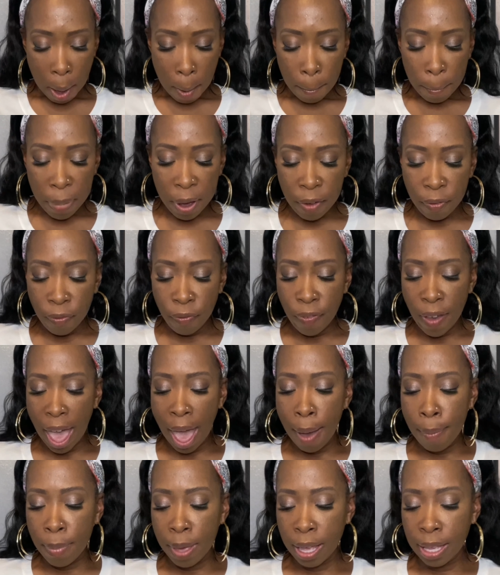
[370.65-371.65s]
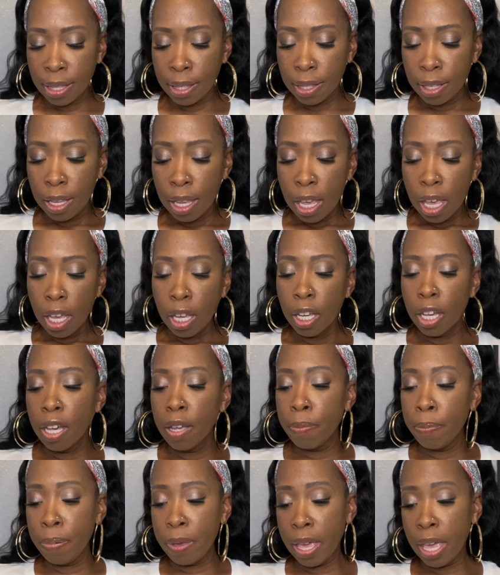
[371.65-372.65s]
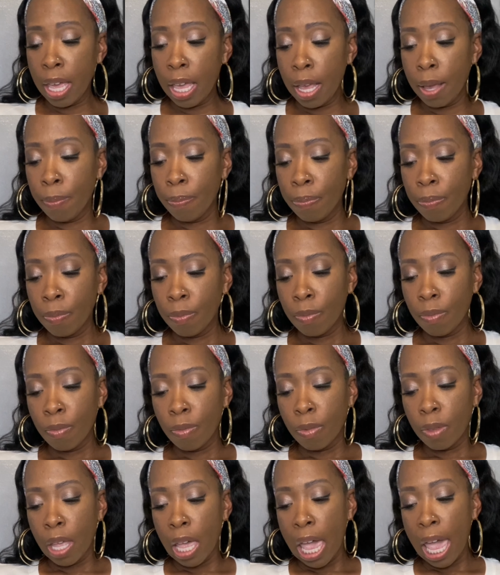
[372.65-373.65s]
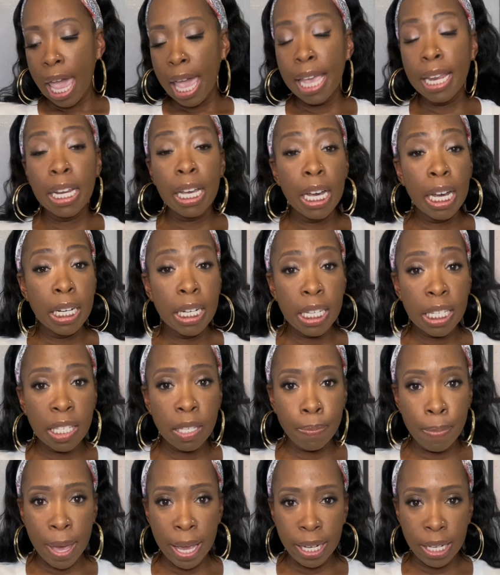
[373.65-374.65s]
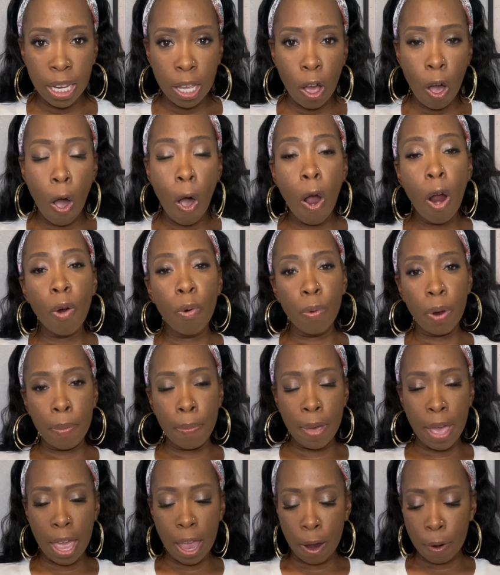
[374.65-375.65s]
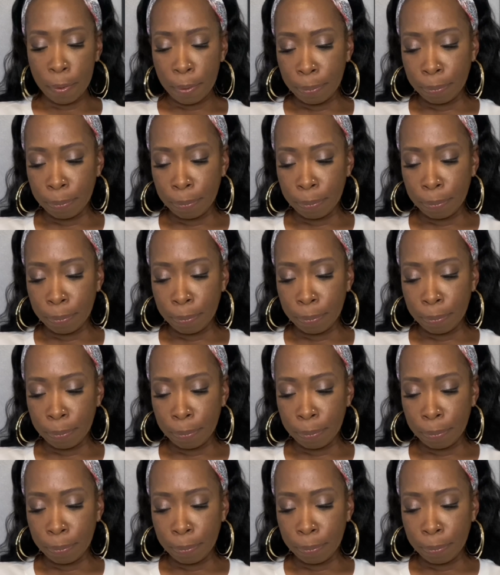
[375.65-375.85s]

but famine could be an unexpected car repair